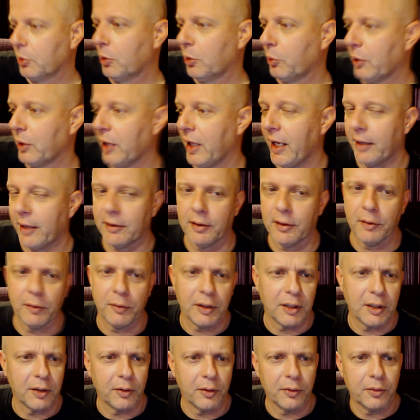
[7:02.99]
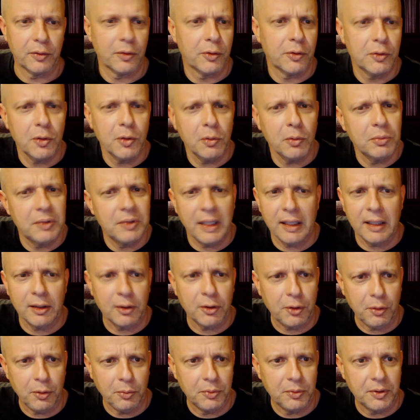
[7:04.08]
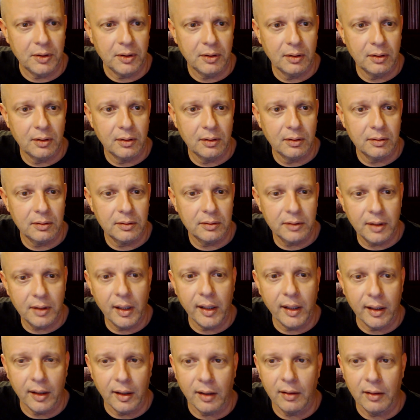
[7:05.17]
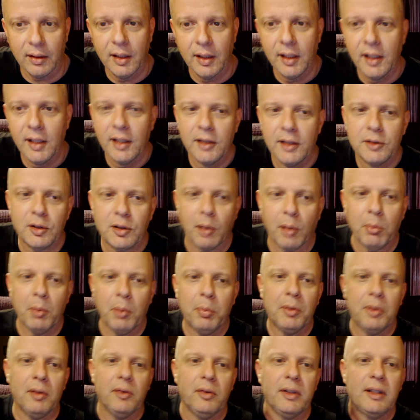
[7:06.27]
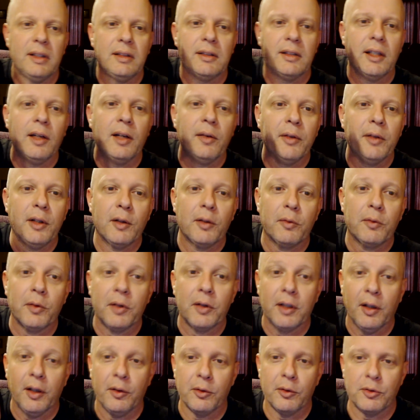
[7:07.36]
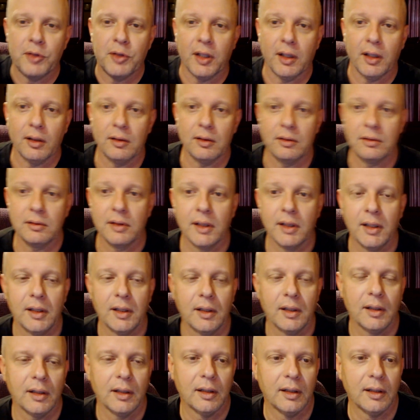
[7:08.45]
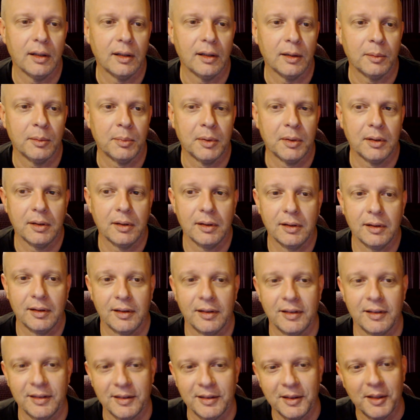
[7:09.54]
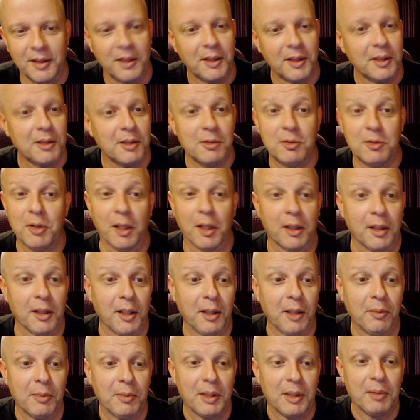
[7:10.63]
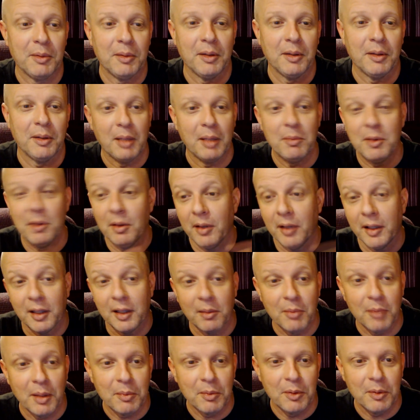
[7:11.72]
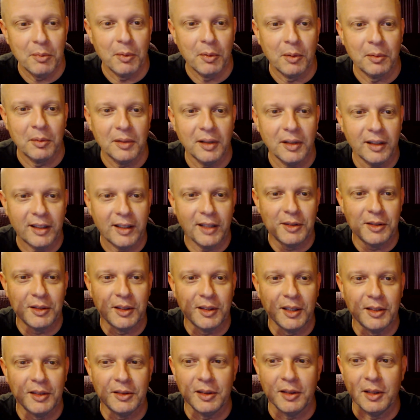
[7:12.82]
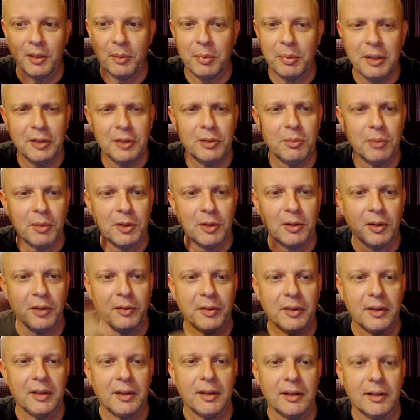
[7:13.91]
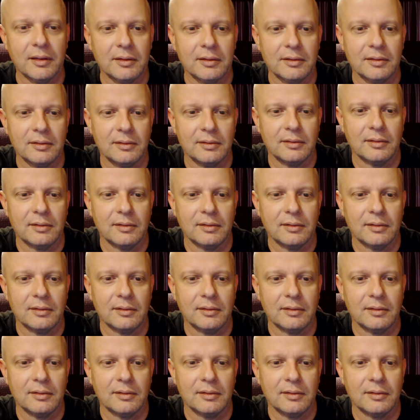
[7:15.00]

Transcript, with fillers: I'm going to react to the videos. They're so dang cute. They are. So I'm going to put a link down there for the other channel. Um, you check it out, maybe. Maybe you like it, maybe you won't. I'll catch you guys later. Peace and much love, India.